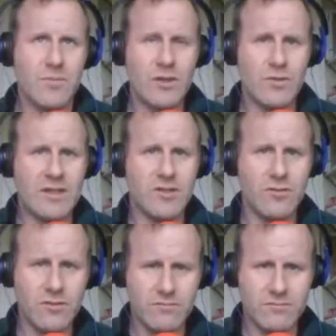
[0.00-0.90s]
Dwayne
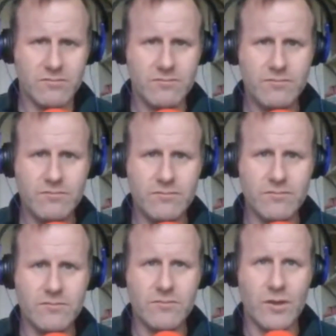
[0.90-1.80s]
Dugan.
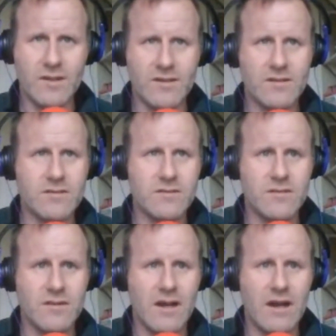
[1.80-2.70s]
We did.
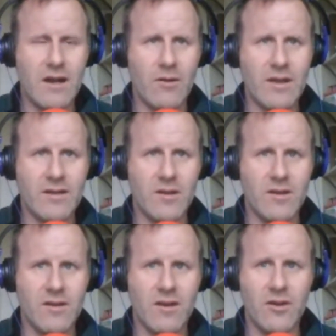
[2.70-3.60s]
We had
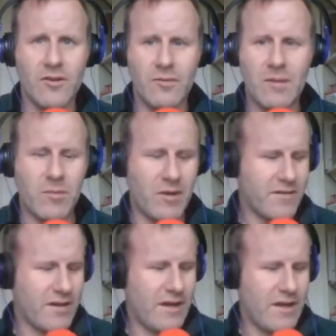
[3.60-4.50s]
another Ramble
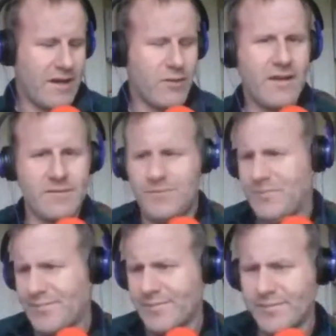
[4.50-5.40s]
Pod, and we
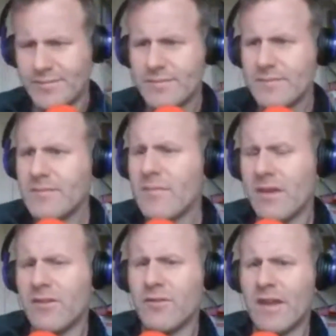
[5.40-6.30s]
had
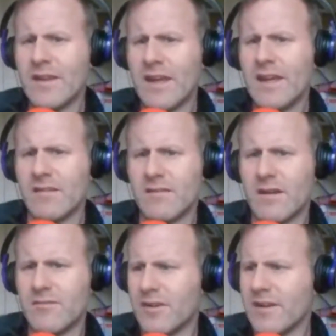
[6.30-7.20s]
Suzanne
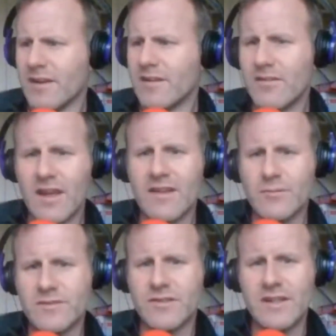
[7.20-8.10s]
Kane on Friday.
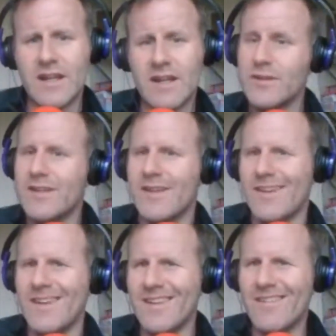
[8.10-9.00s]
So yeah, that was 3 last
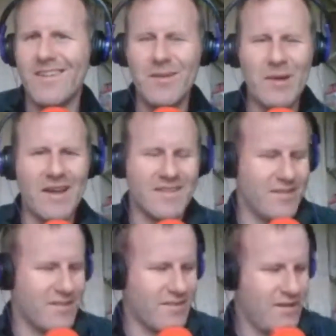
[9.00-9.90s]
week. You lucky
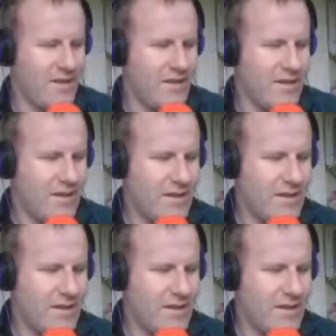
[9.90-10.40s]
bastards.